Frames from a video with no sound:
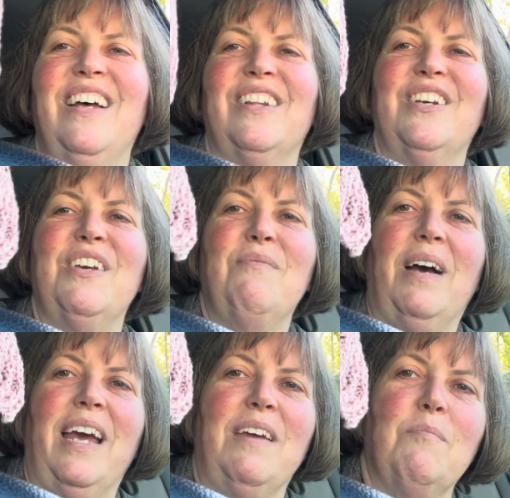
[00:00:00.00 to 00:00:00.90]
Look at
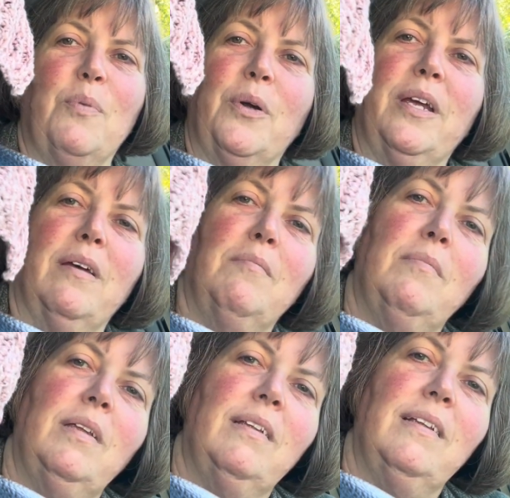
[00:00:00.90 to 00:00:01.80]
my brim.
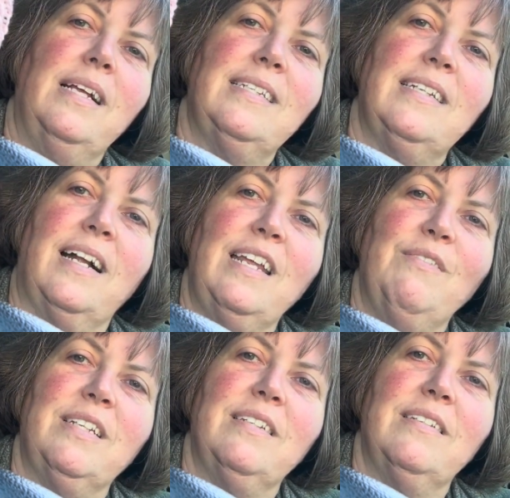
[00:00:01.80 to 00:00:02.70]
It's not
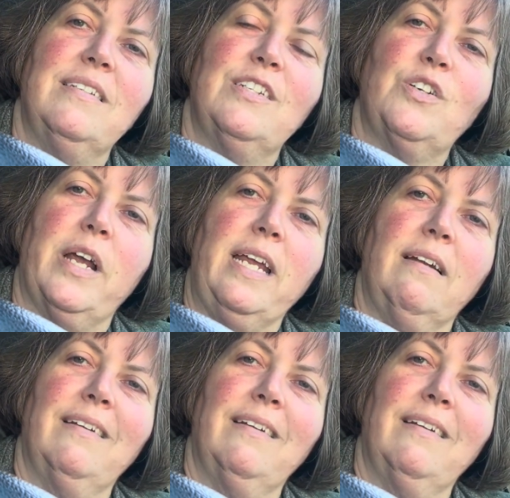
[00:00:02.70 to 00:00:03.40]
even straight.